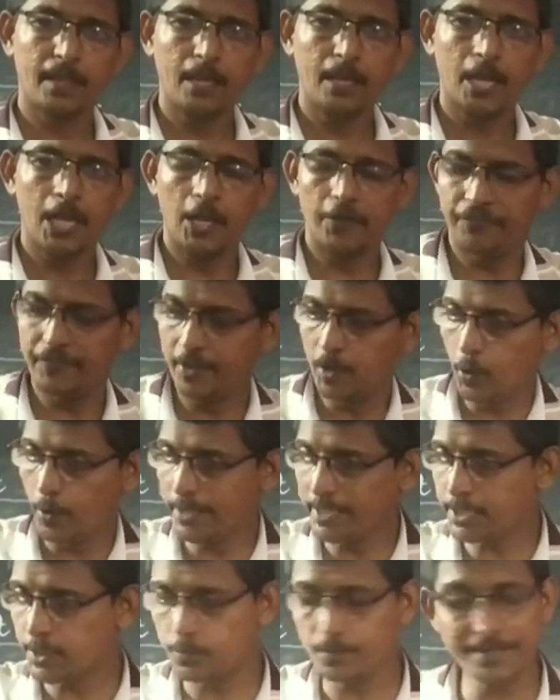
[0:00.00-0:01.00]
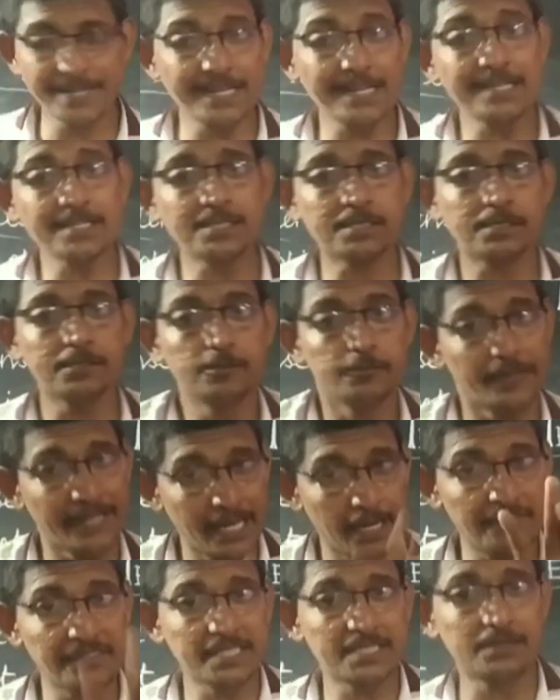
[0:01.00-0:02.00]
If you're going to dress, we
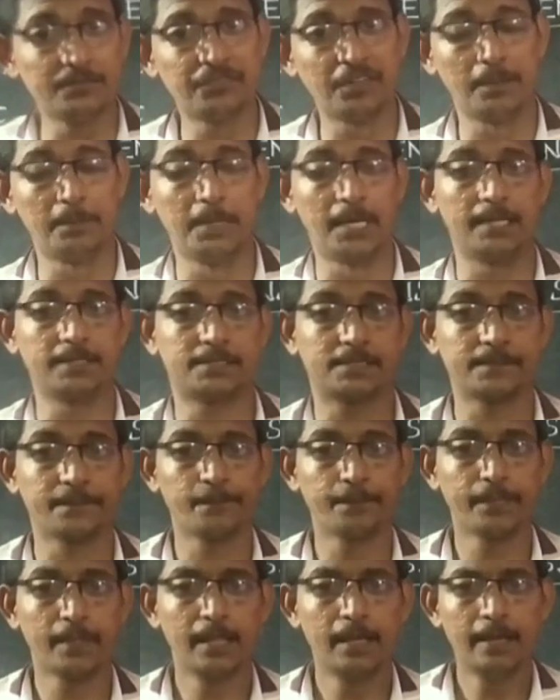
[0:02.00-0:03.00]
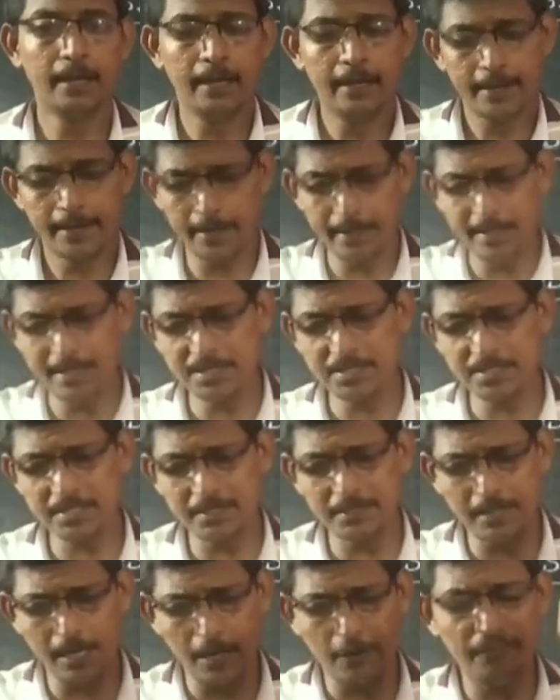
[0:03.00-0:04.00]
having some formulas. Each
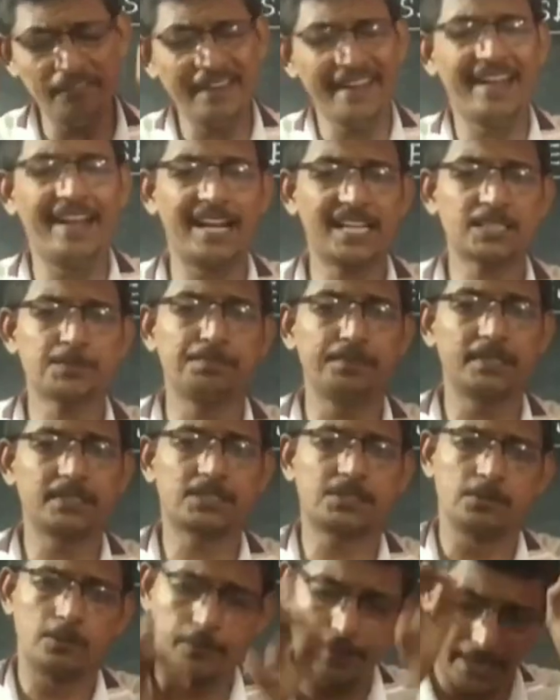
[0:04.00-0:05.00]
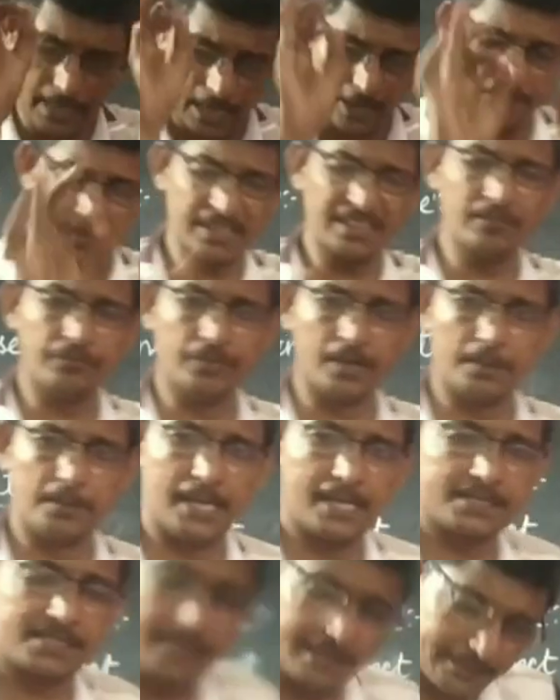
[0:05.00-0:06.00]
and every aspect we having the
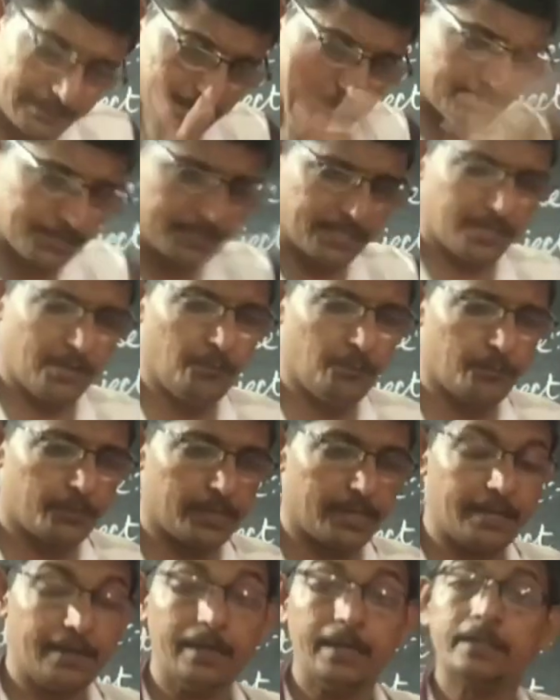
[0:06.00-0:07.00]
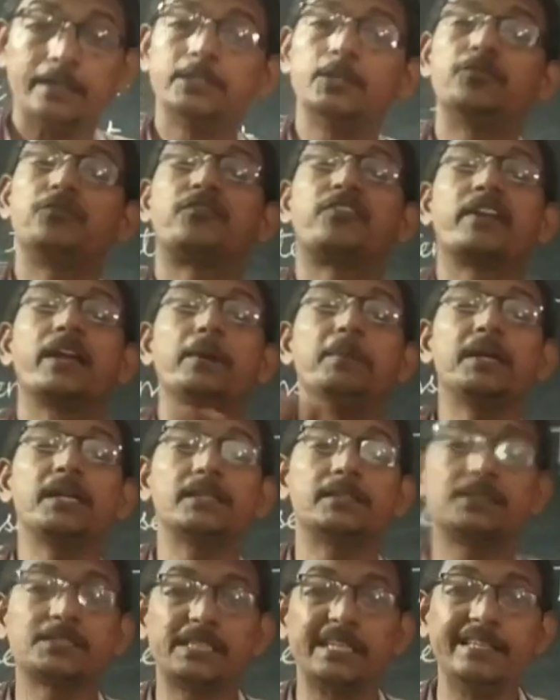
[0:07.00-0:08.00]
formulas. In the same way, the
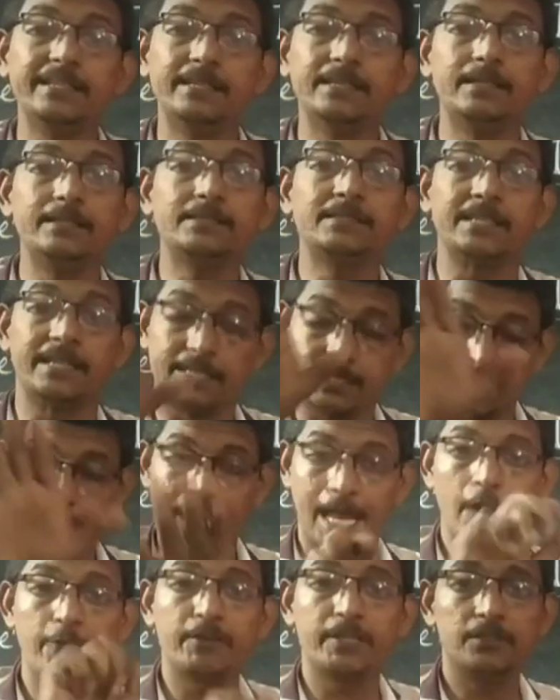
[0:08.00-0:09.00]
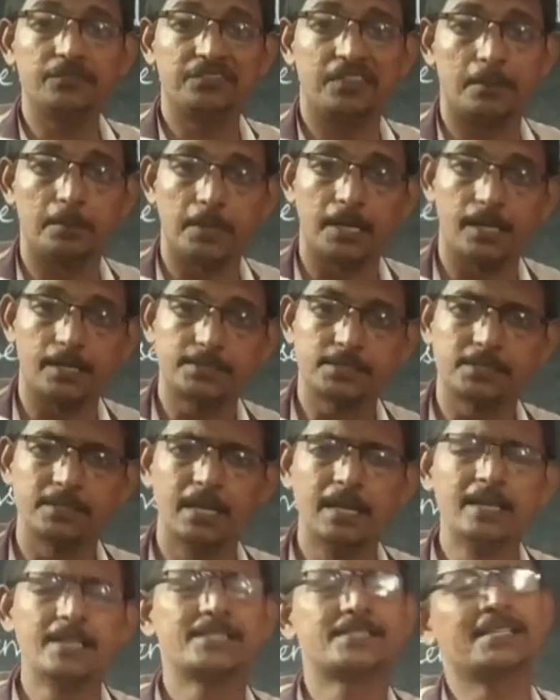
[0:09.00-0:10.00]
framing the sentence, it's having the formulas.
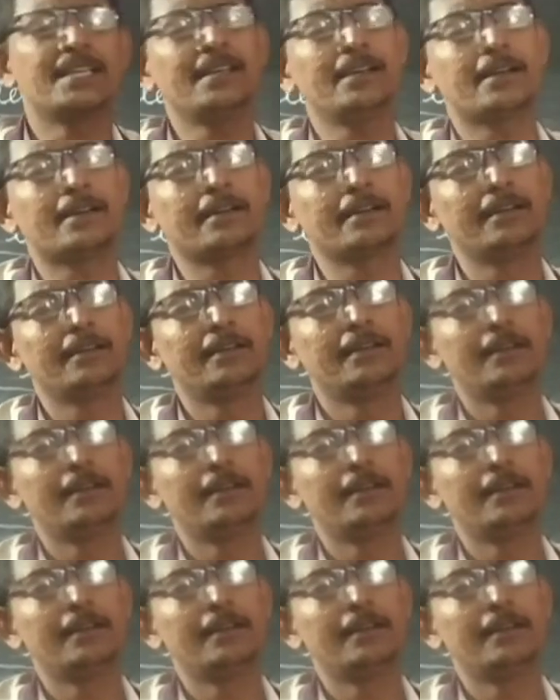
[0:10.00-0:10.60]
Sir,